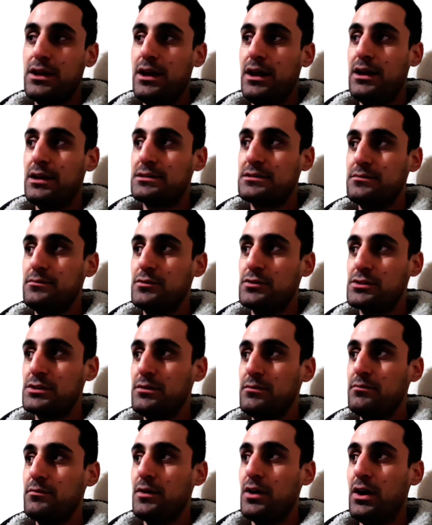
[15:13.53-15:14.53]
As a
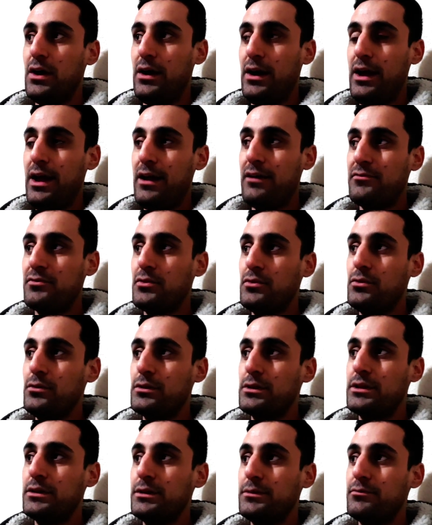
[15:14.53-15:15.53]
Muslim, I have
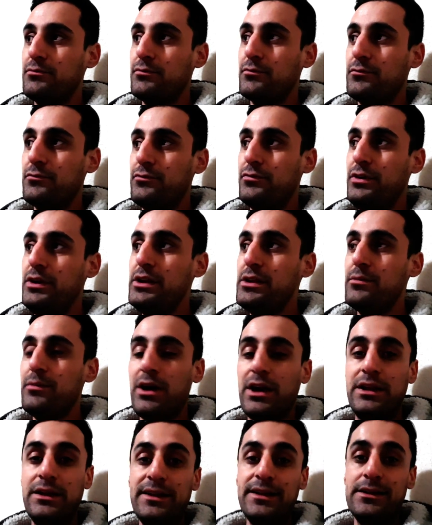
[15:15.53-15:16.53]
all the freedom
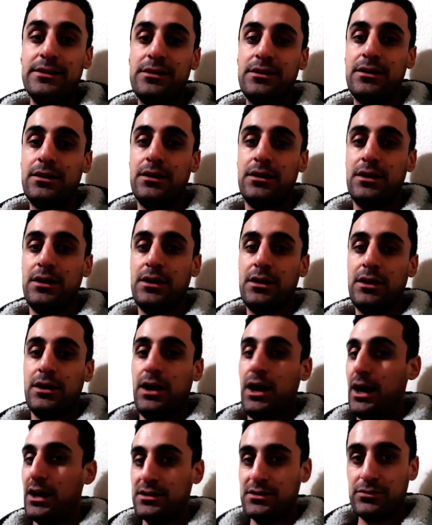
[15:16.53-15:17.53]
I need.
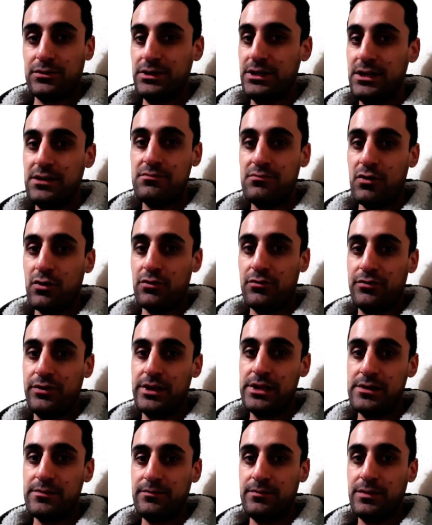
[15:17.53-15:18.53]
I don't need more
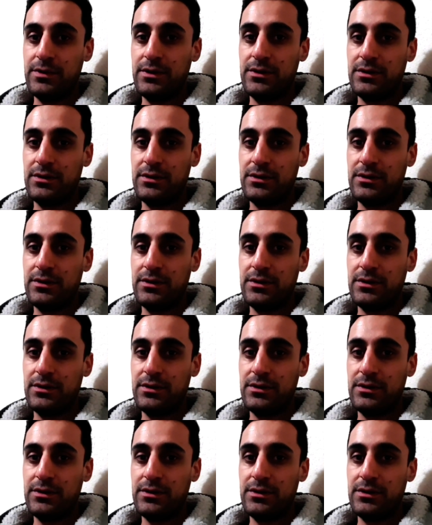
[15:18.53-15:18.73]
freedom.